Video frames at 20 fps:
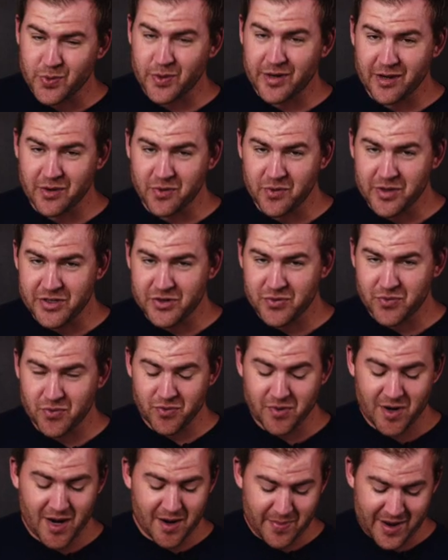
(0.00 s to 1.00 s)
We're gonna reach
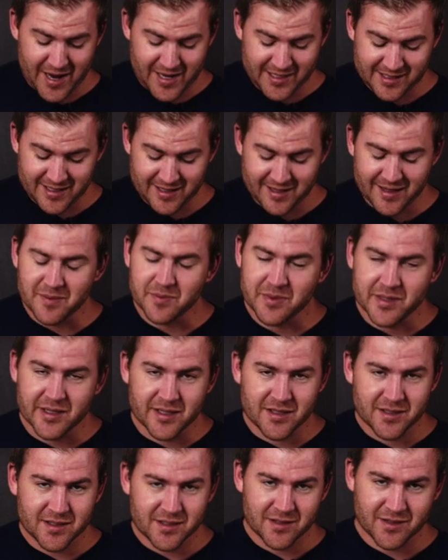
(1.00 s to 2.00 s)
right past that end
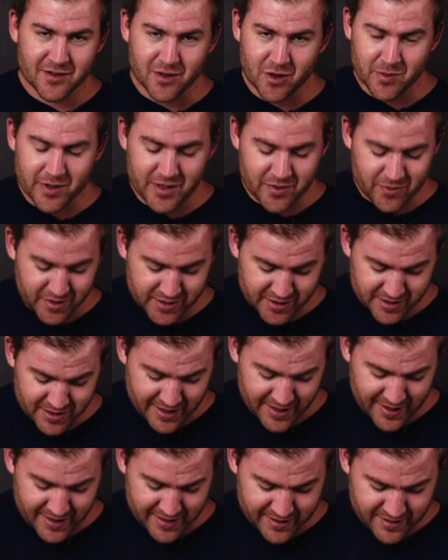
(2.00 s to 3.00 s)
piece. Nobody wants
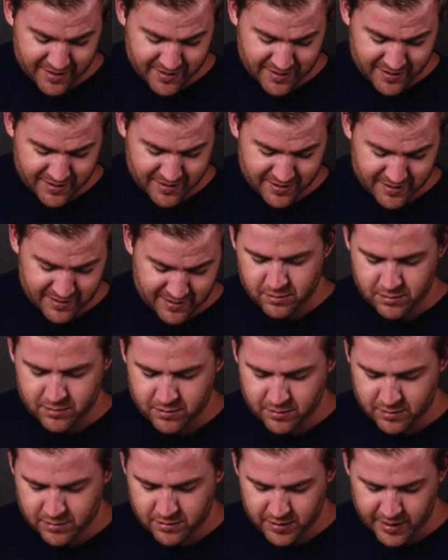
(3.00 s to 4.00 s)
that.
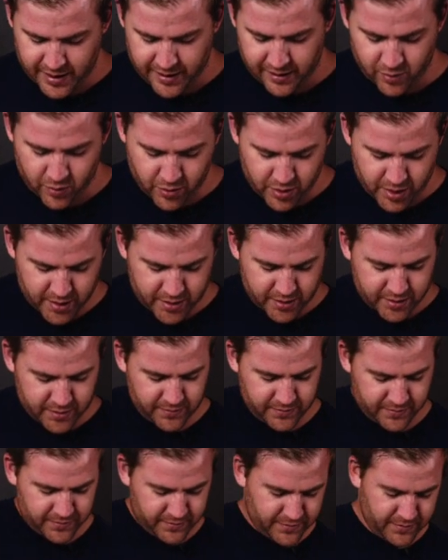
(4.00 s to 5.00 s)
That'll work.
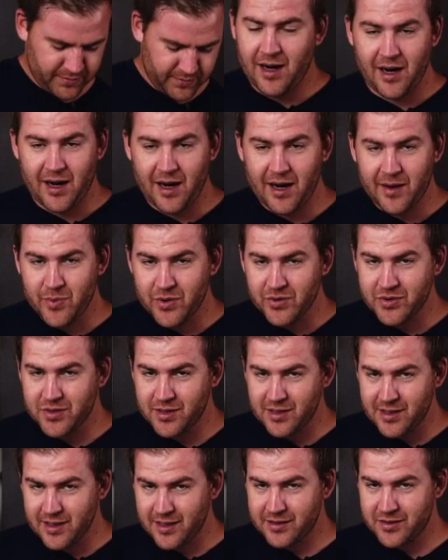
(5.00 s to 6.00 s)
I
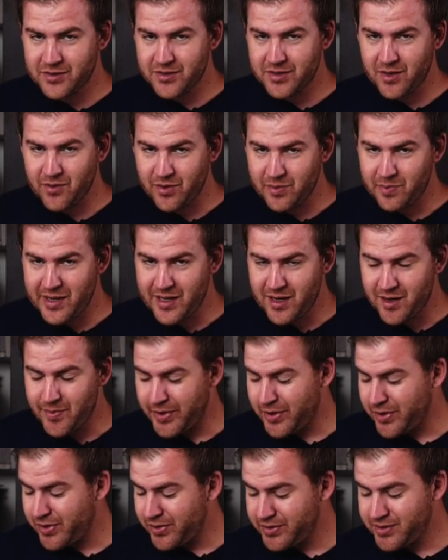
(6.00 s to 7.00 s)
personally like to start with peanut
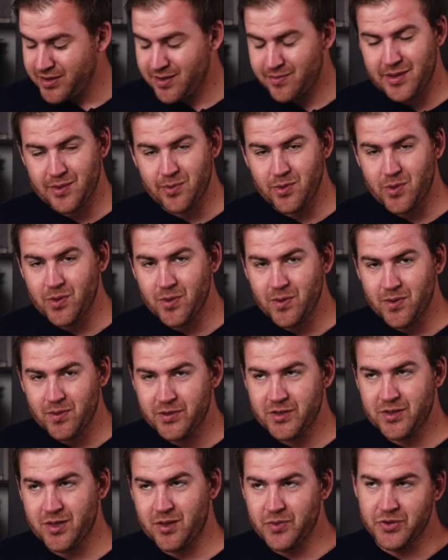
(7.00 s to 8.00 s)
butter. Some people
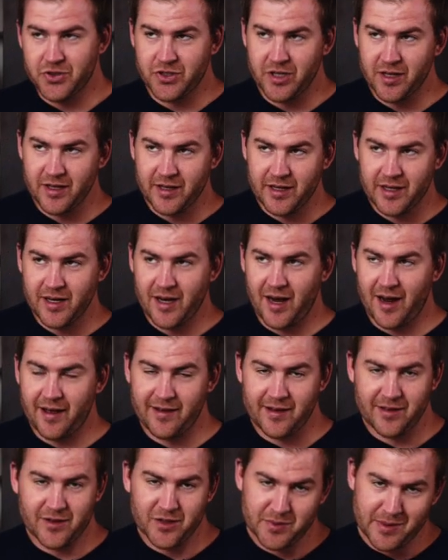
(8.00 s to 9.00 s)
start with jelly. I
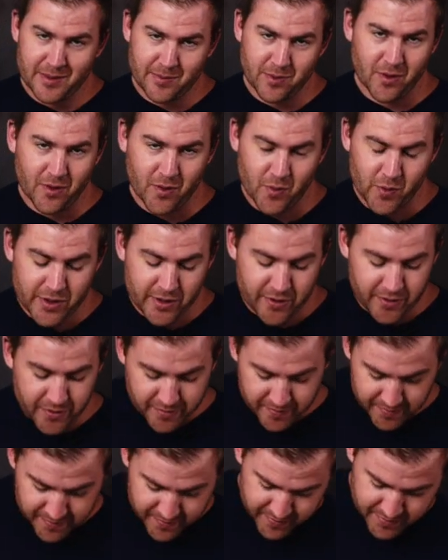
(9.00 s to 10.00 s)
think those people are weird.